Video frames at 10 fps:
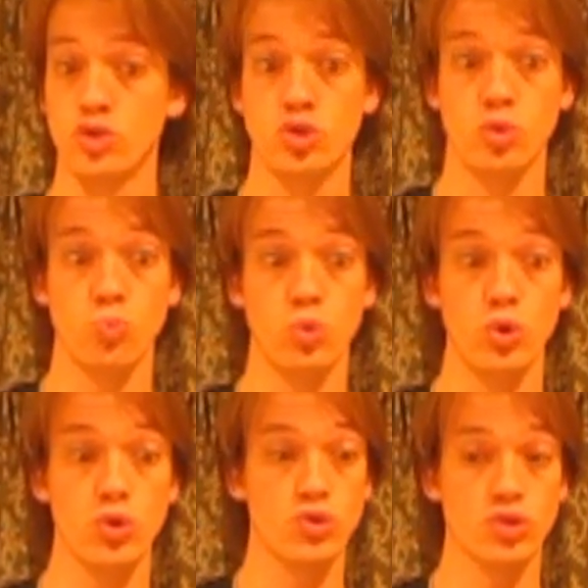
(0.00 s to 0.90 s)

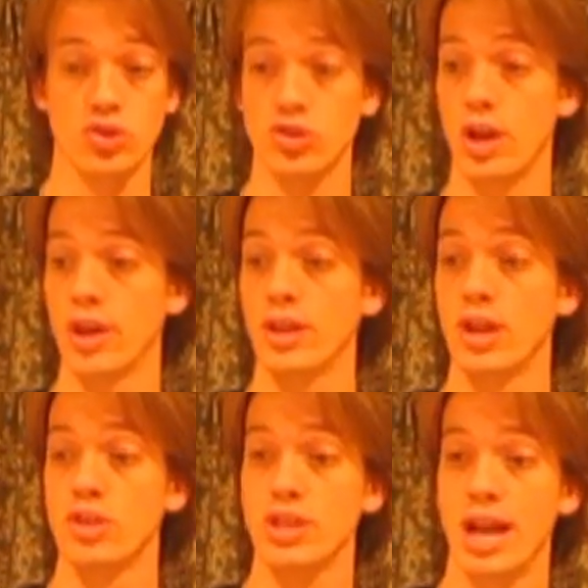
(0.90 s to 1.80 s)
towards the Sun,
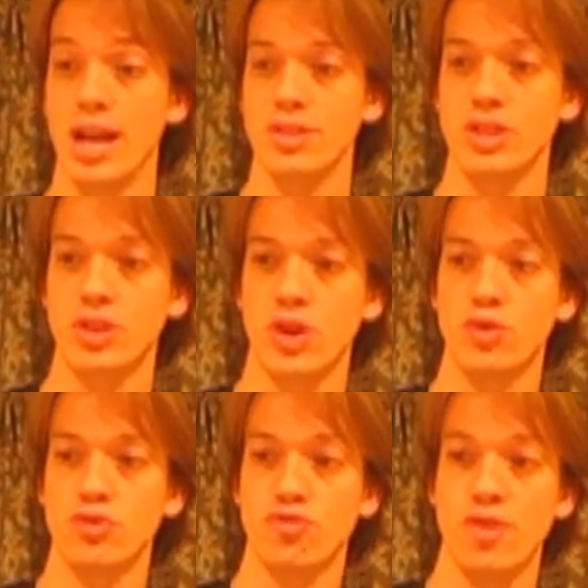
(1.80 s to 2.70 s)
so as it
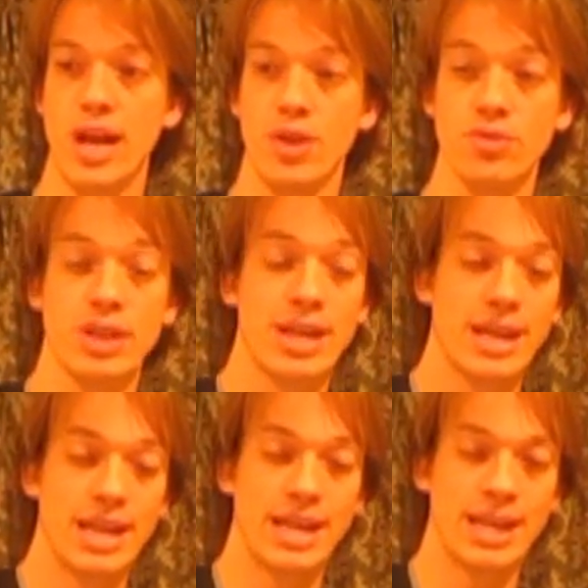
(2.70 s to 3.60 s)
goes round,
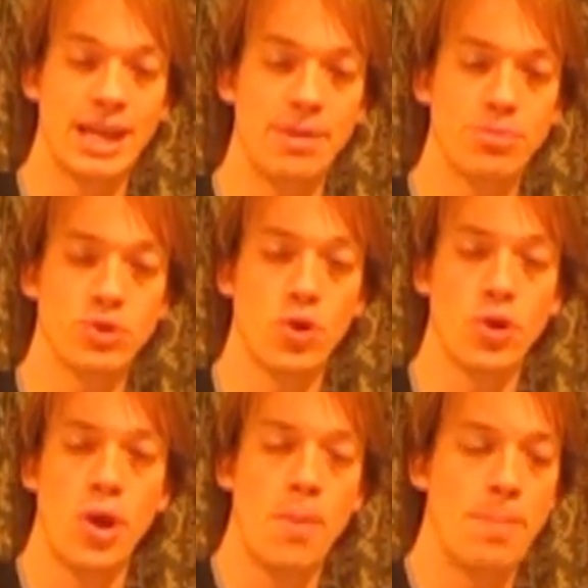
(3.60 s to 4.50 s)
it keeps
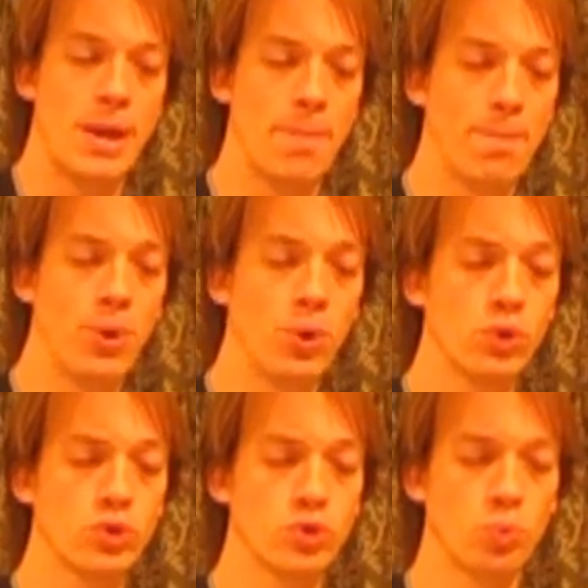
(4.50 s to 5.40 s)
on being
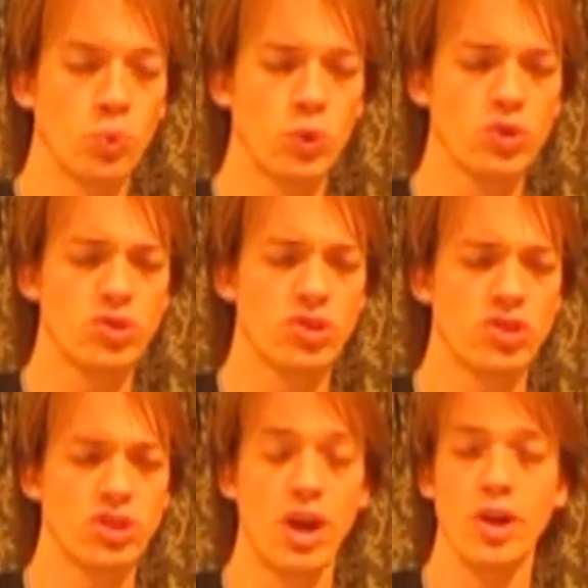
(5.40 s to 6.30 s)
pulled towards the
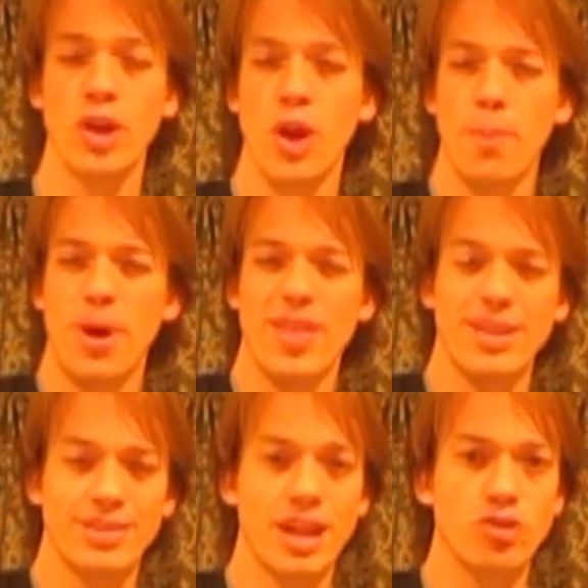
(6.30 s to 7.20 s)
Sun by
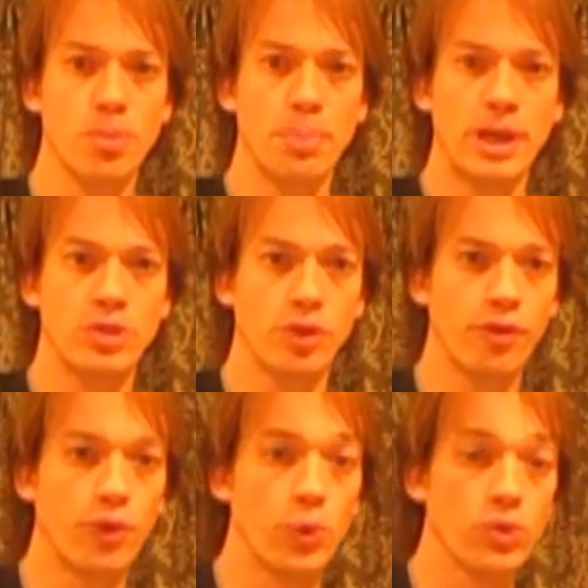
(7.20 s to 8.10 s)
that centripetal
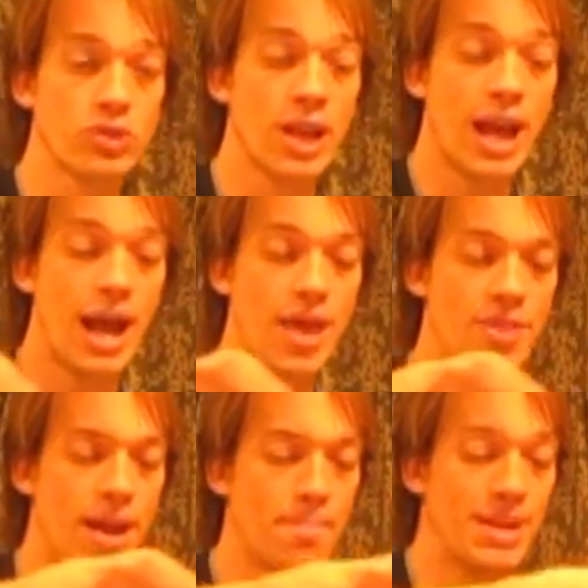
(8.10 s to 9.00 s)
force, and
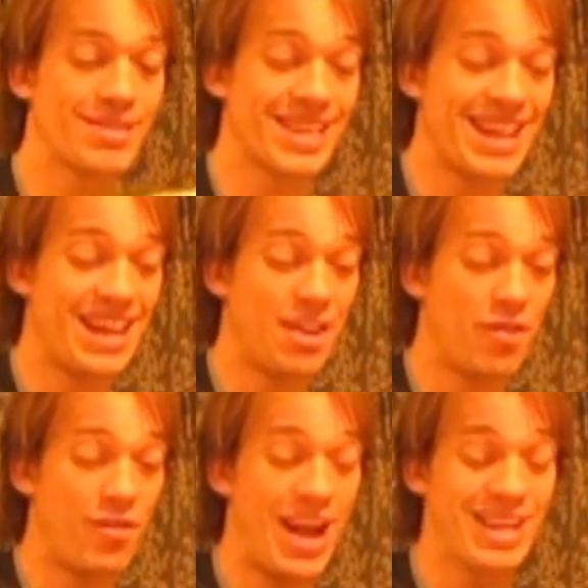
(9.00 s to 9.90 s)
that means that in
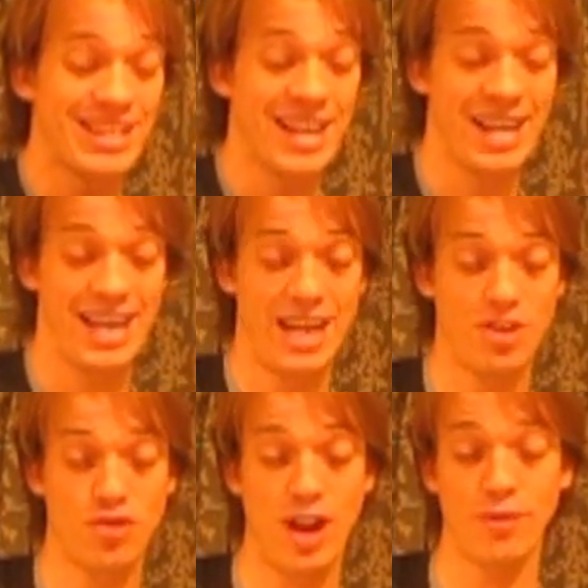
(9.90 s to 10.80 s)
effect
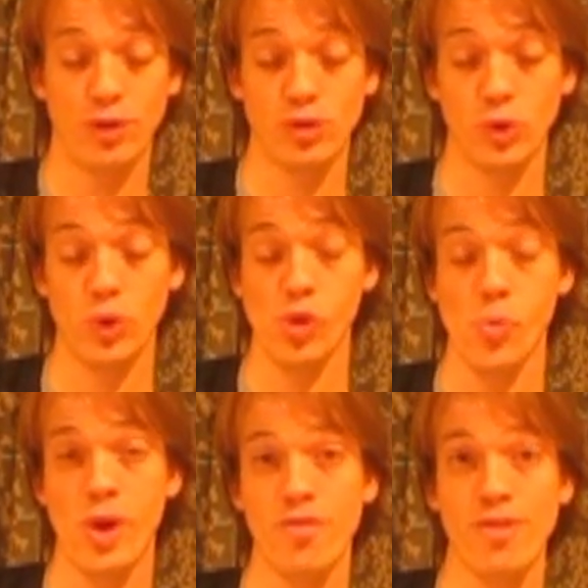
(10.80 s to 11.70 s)
it travels all the
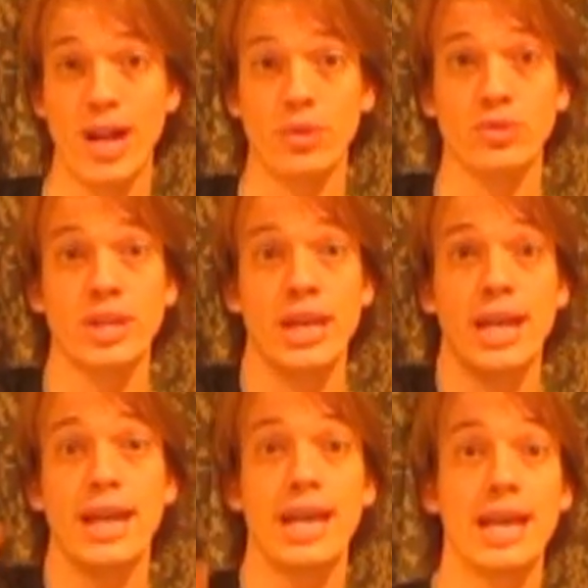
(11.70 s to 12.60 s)
way round
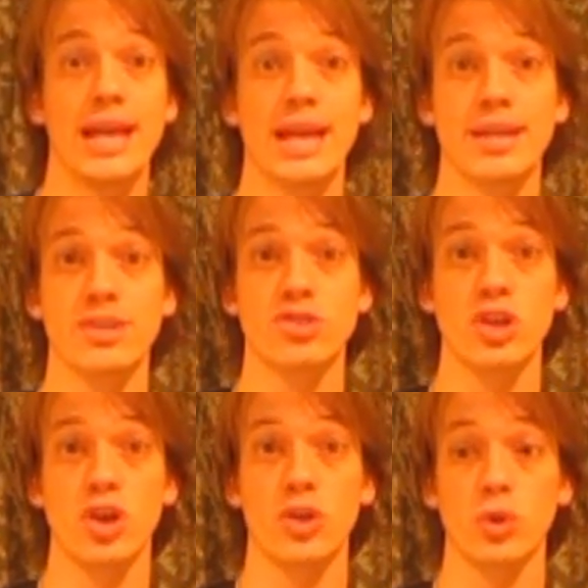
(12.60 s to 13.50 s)
in a
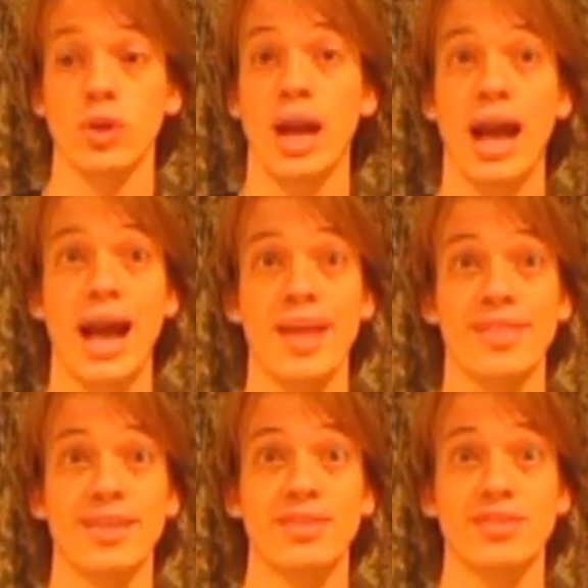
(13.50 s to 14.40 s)
circle,
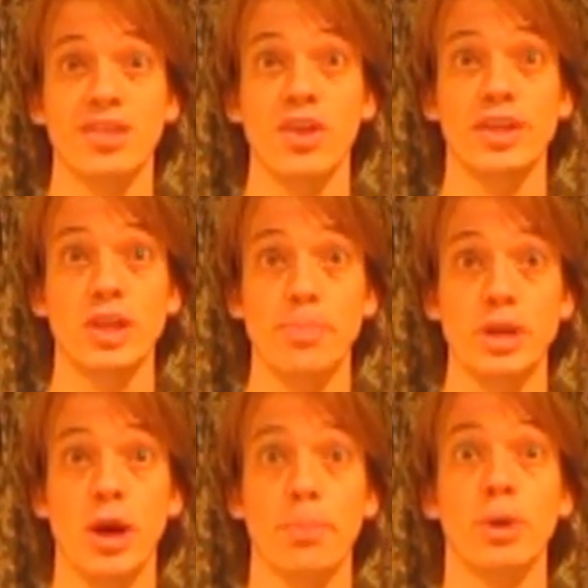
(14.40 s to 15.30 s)
and this slide coming up